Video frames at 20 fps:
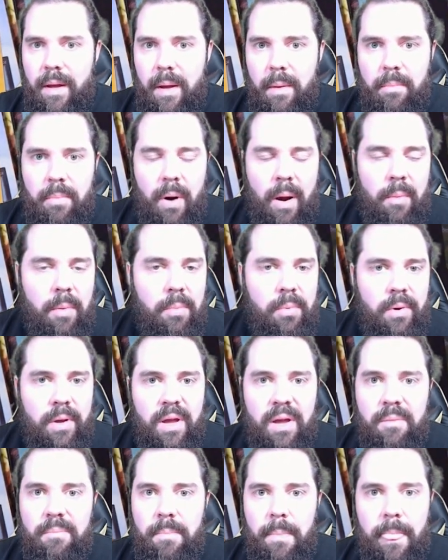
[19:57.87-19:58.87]

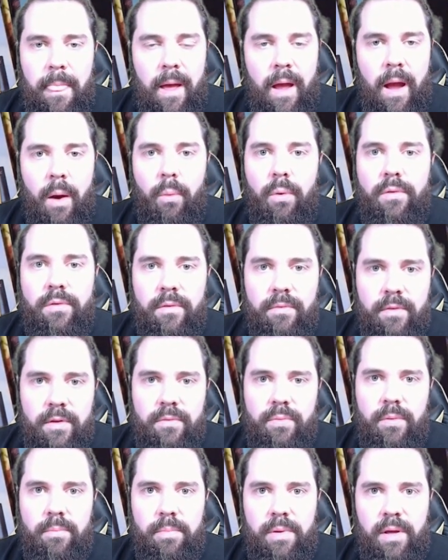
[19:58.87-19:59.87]
probably hours of
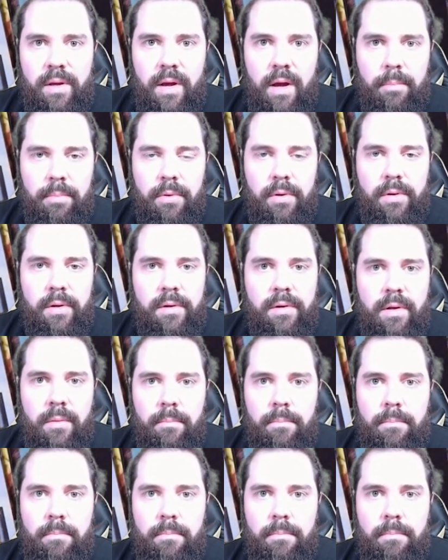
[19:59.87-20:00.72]
this one being uploaded,